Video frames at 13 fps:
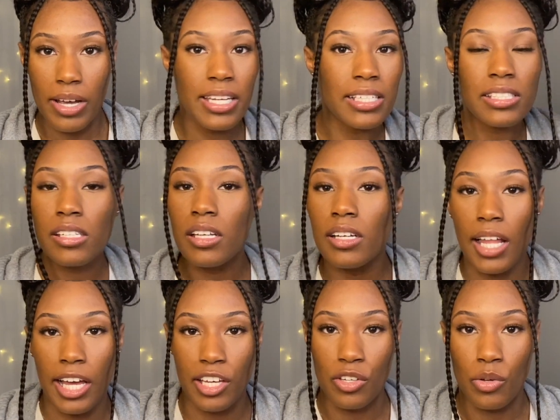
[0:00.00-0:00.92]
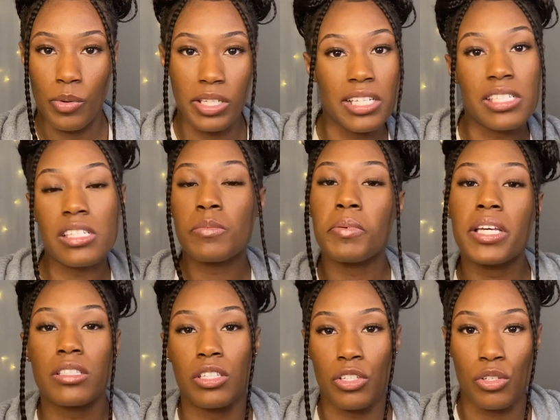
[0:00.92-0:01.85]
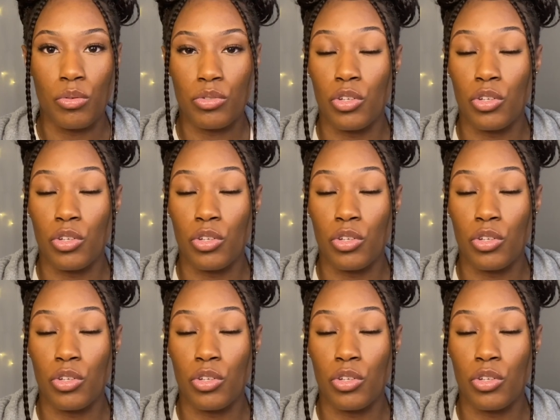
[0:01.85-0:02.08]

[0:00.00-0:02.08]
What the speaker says: It doesn't look like you. It doesn't speak to you.